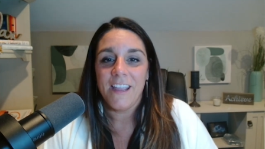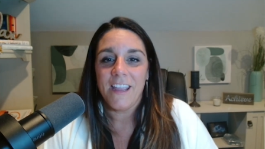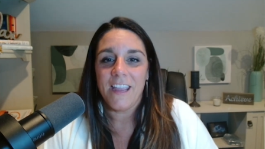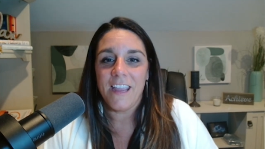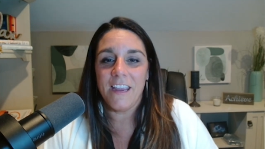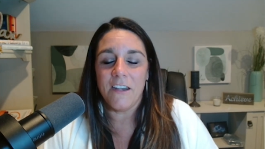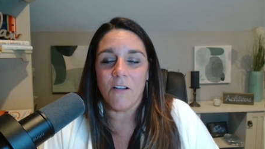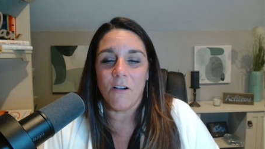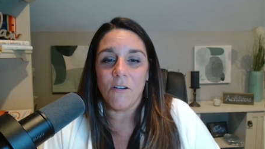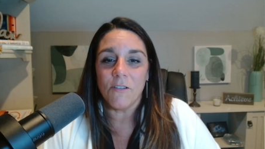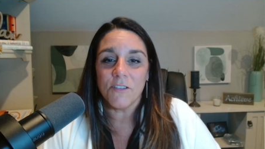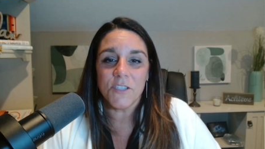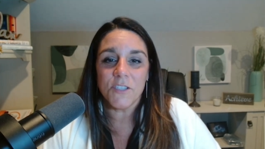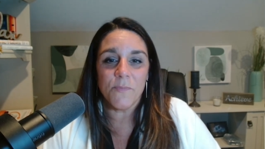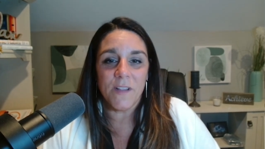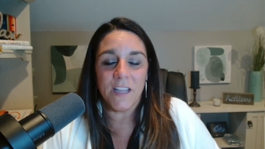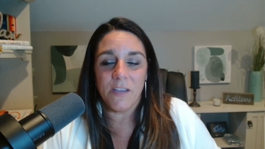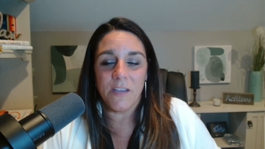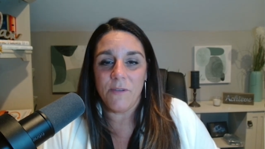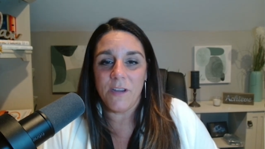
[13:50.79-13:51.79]
and
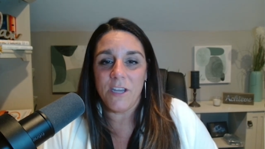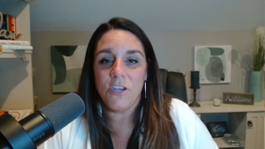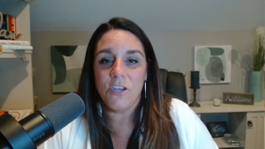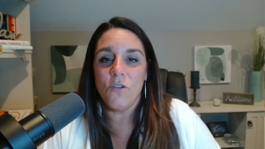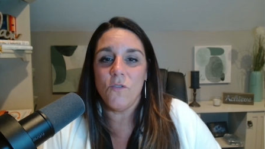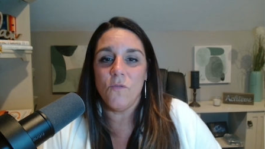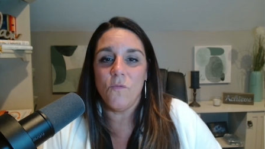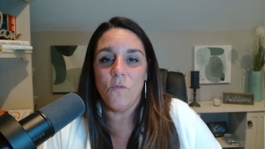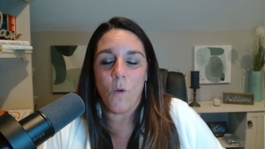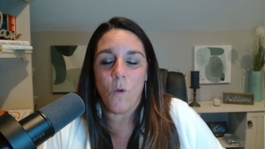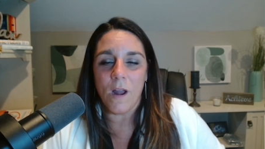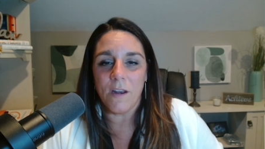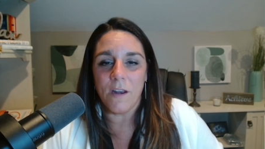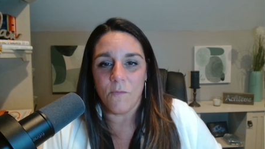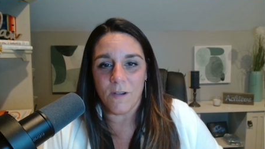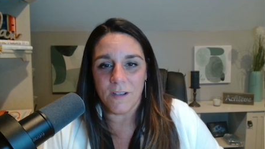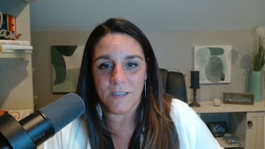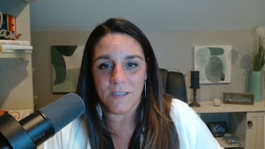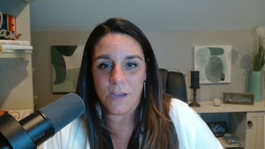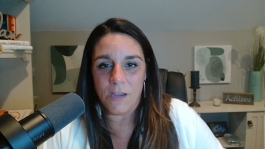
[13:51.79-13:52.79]
ultimately we knew what it
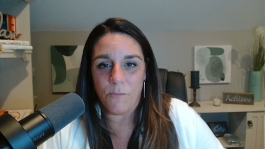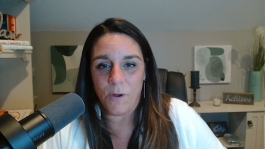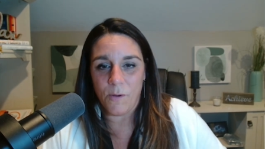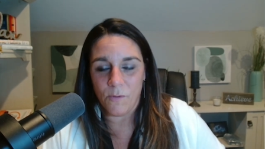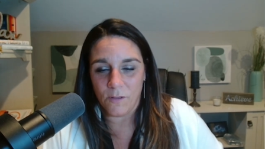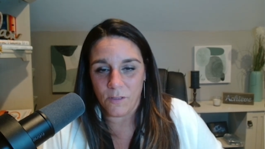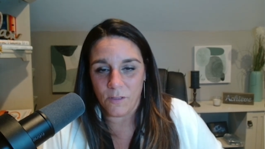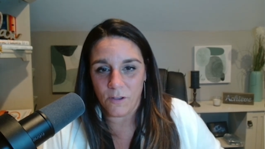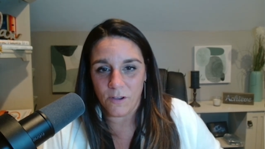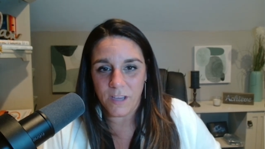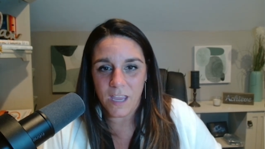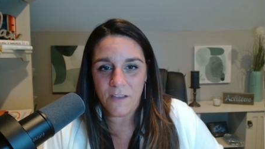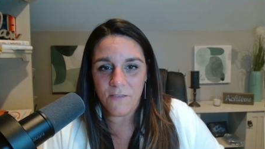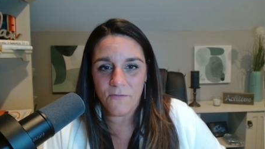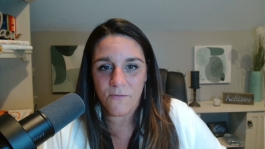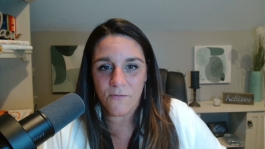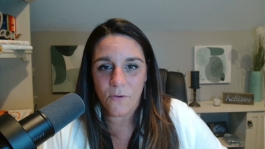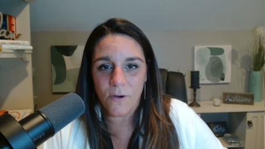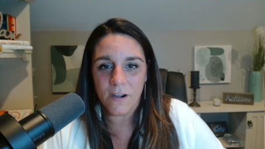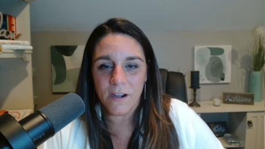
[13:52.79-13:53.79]
was that we were looking
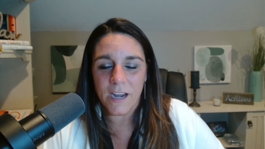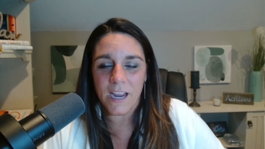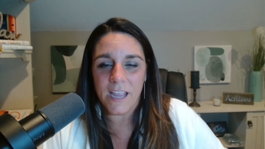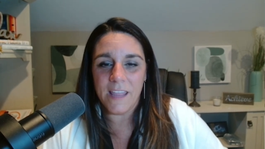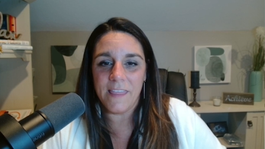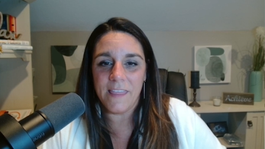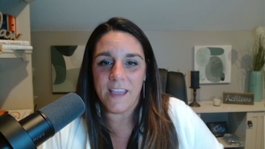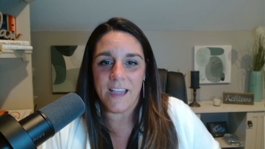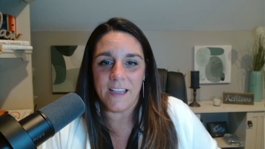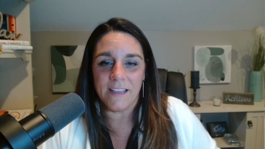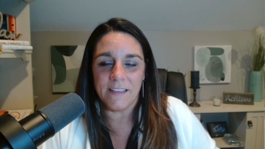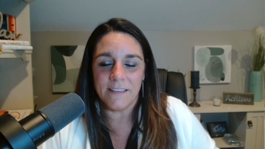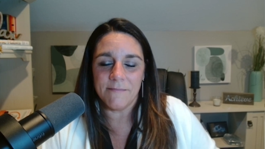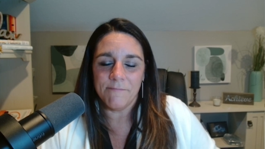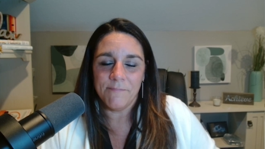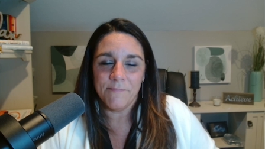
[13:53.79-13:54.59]
for and that